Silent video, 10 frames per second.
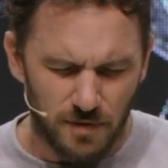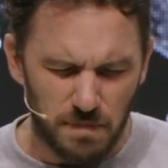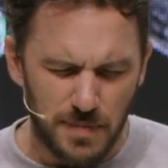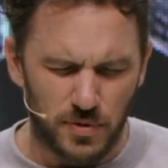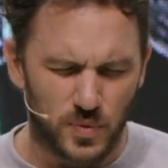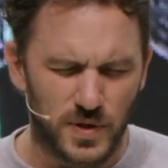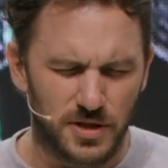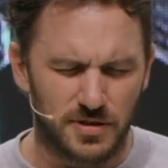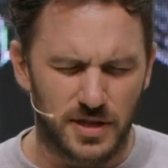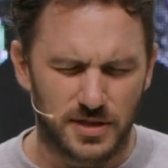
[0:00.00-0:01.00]
people's
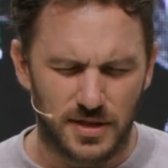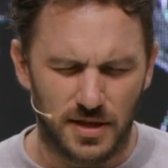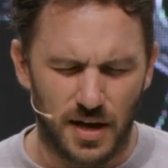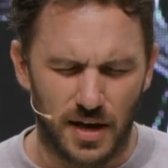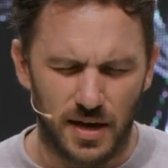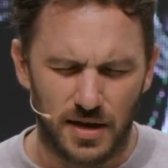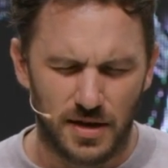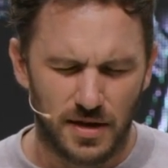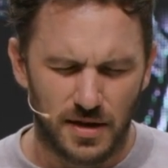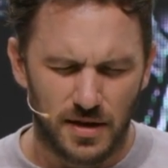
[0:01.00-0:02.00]
wilderness today.
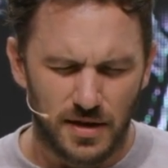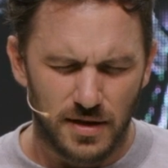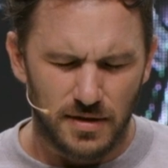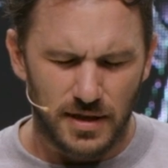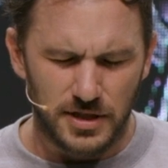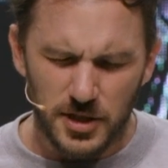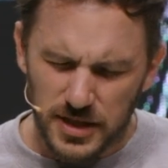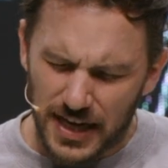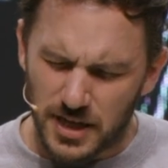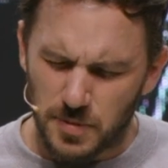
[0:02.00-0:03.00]
And just
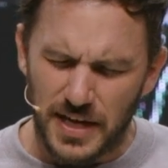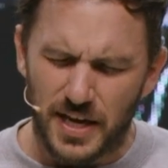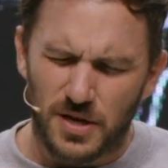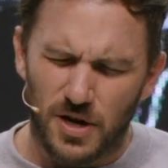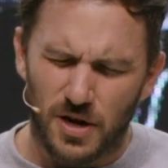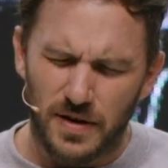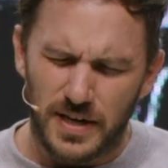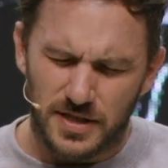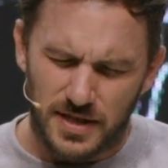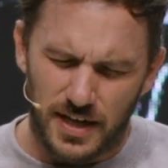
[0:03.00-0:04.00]
let us be
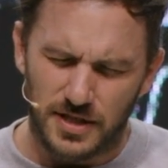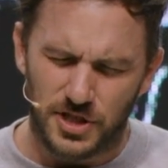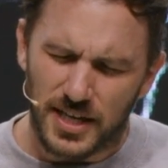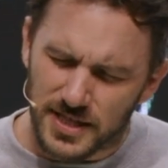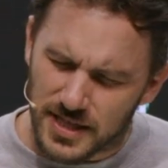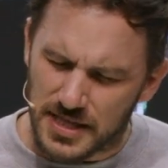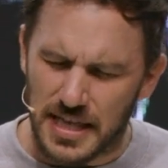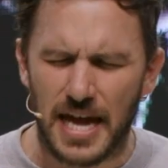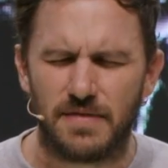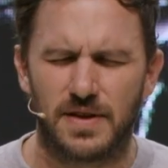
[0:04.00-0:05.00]
encouraged that just as
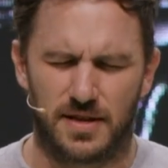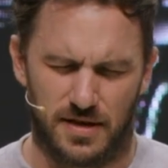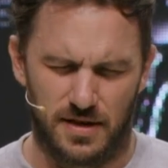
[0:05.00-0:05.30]
David